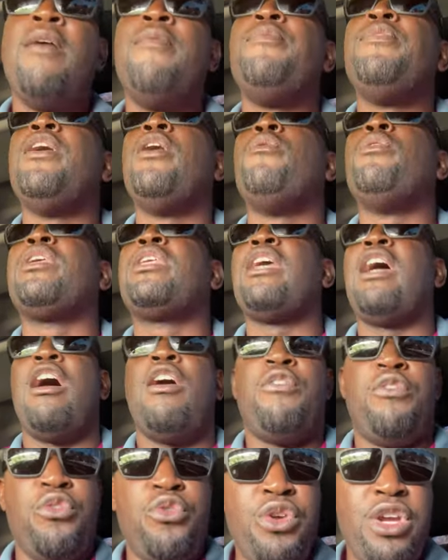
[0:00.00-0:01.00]
Then we
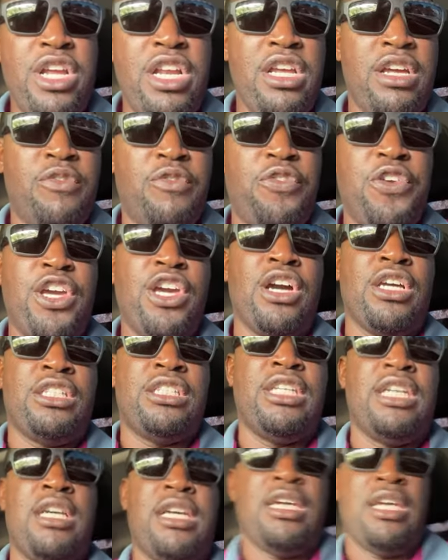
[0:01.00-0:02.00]
can really figure,
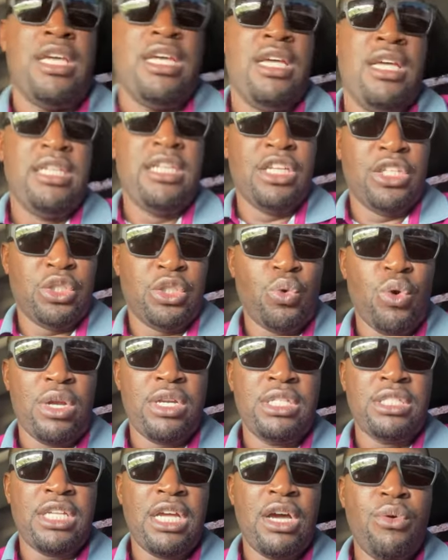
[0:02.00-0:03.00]
say, this squad
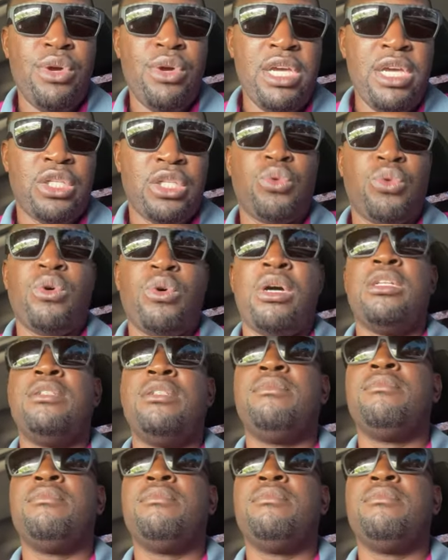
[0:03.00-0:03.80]
is a weak squad.